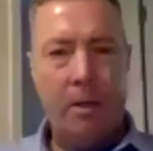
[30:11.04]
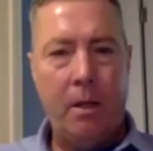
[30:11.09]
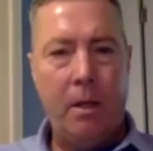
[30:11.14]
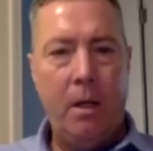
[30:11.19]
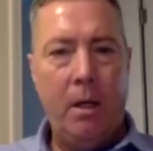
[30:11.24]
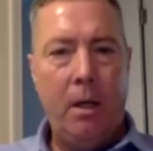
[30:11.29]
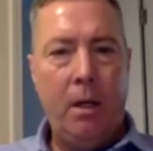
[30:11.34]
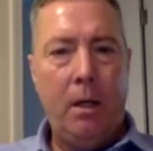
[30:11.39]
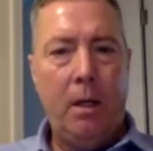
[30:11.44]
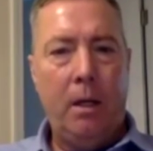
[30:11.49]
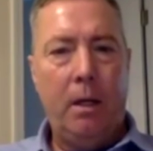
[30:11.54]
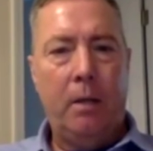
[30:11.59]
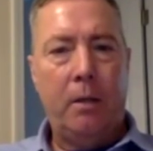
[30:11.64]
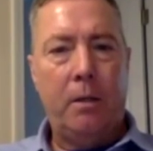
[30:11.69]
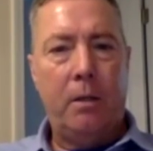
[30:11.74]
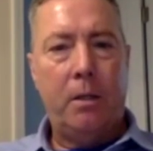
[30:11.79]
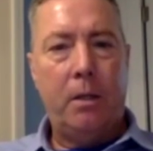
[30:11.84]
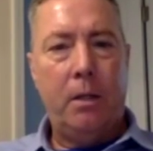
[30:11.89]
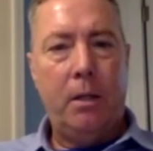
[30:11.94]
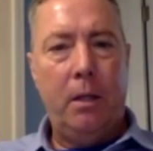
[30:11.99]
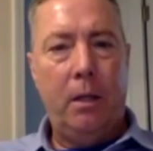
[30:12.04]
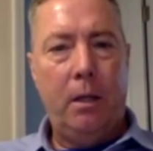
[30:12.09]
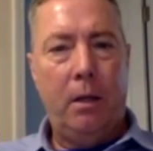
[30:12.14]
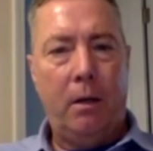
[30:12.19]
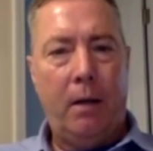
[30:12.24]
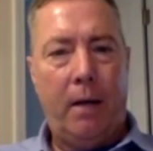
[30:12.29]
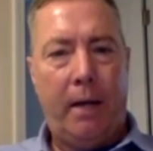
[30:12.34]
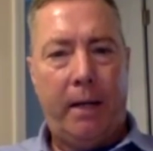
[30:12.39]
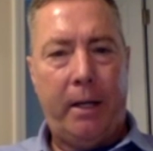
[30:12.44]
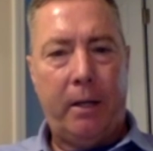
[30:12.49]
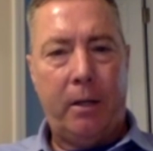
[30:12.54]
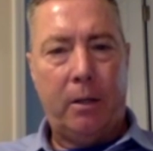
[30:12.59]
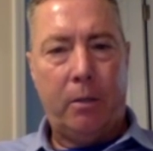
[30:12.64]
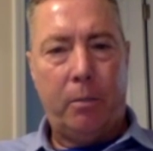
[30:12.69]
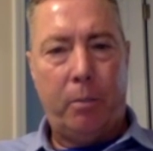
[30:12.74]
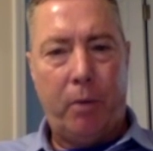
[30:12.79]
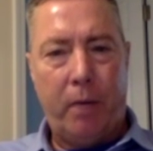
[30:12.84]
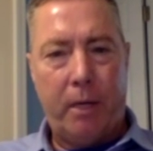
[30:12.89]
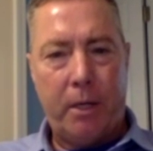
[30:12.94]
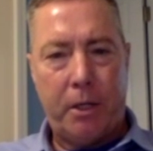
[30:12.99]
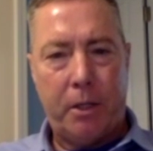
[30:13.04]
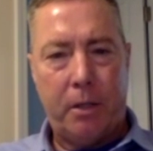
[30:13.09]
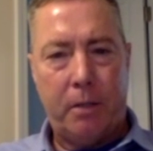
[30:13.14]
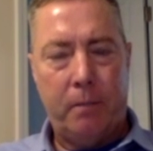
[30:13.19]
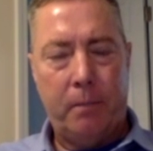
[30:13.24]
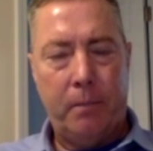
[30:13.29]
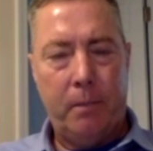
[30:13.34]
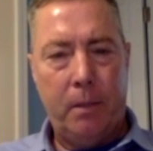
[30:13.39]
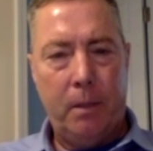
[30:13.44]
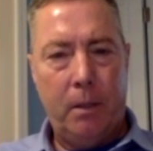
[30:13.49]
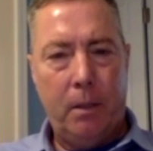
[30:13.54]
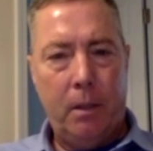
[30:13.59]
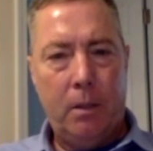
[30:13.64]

of is interocular pressure